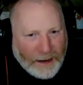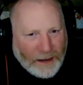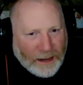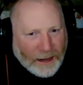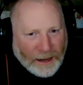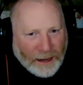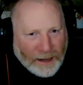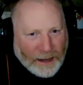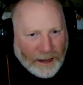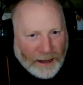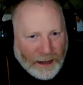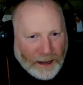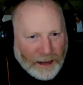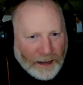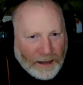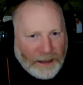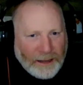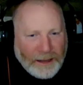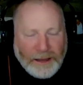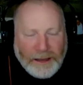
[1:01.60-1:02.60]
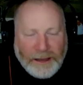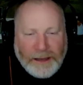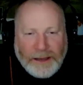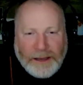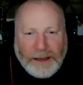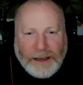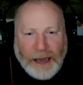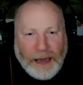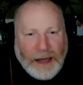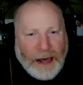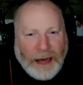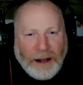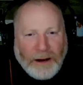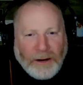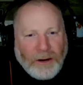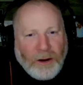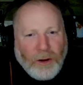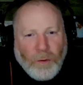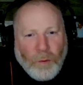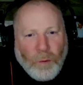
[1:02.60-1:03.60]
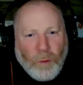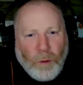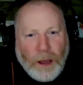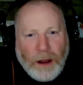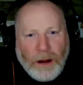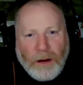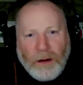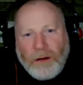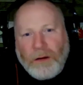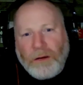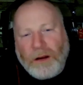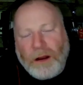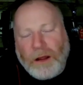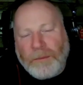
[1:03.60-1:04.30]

Uh, and I don't know where